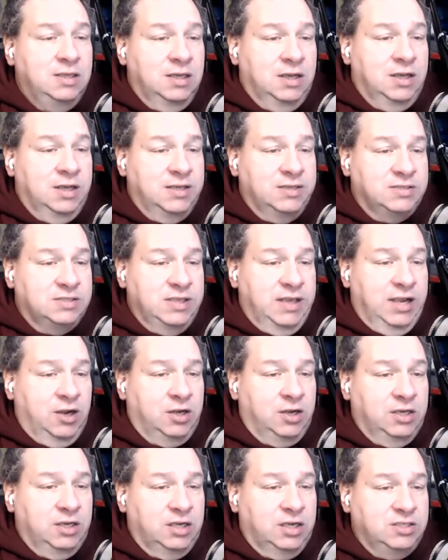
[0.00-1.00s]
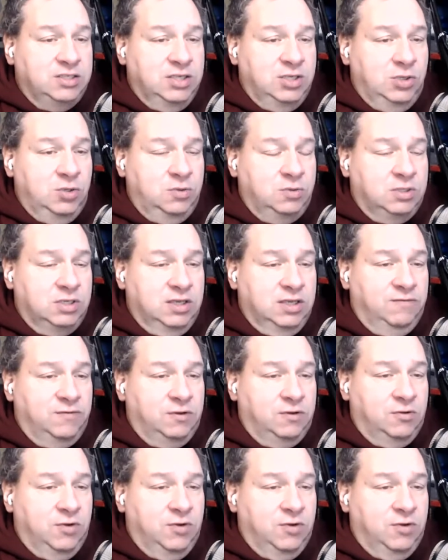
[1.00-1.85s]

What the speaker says: Is they are going to continue to give